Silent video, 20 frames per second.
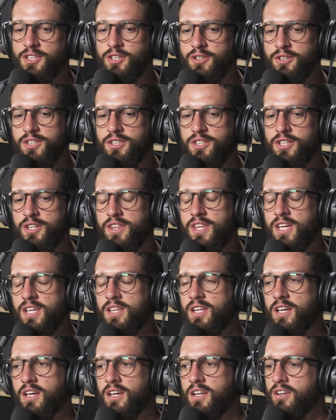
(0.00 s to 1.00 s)
Do you
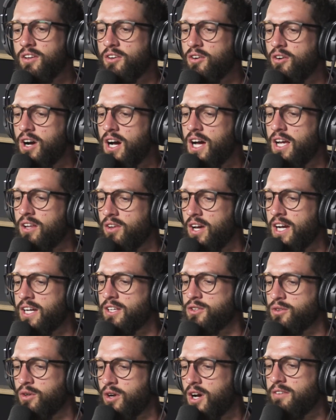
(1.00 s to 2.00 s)
think that
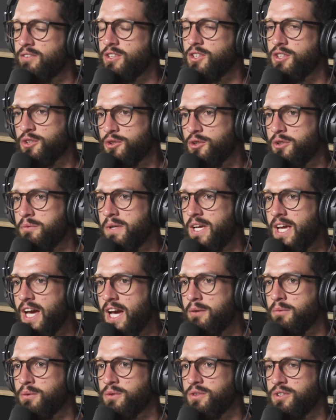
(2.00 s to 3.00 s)
drivers should be
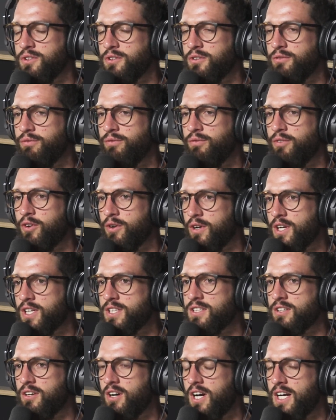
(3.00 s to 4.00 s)
able to
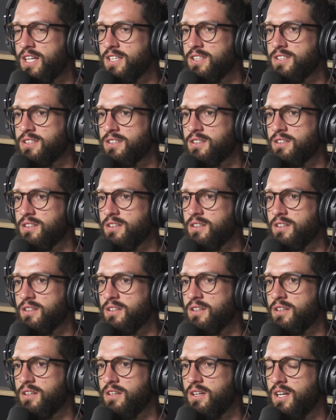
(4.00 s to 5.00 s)
criticise,
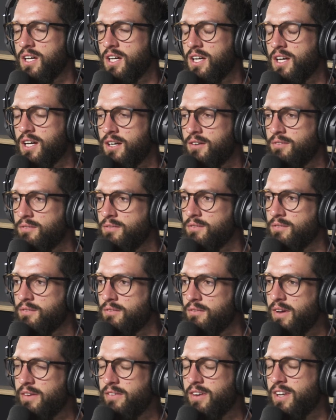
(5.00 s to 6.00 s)

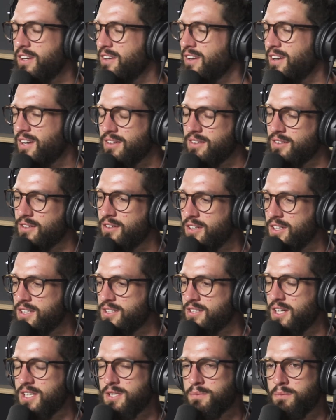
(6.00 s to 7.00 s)

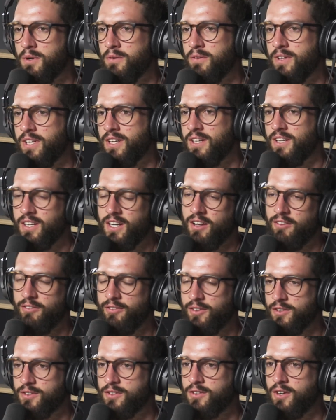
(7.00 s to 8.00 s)
criticise probably, I don't know
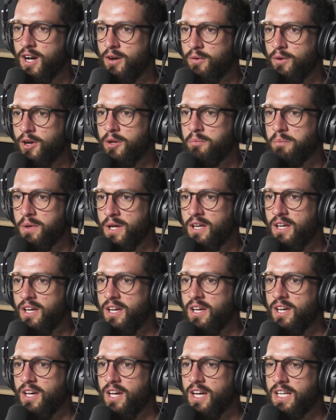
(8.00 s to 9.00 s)
if that's the right word, but
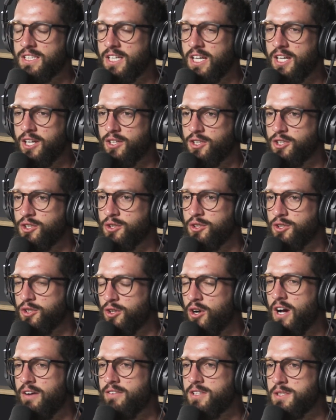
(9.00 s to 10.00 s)
it's like, should
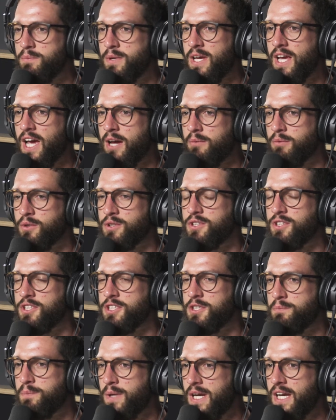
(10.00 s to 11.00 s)
drivers be able to
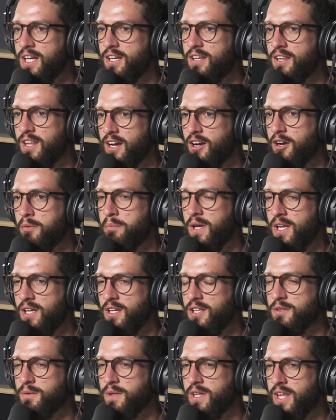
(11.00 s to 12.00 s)
speak their
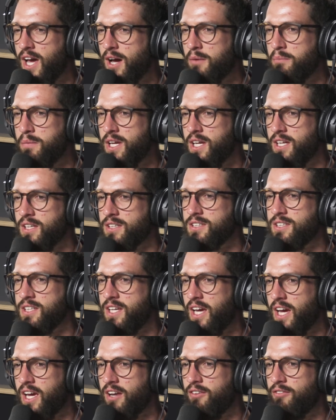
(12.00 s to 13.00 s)
opinion without being
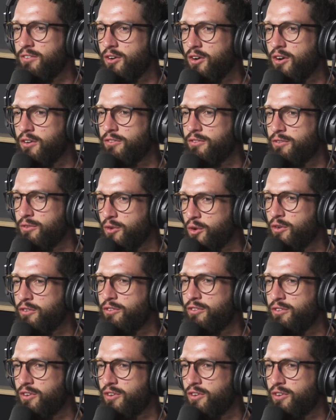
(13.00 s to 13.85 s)
scared of four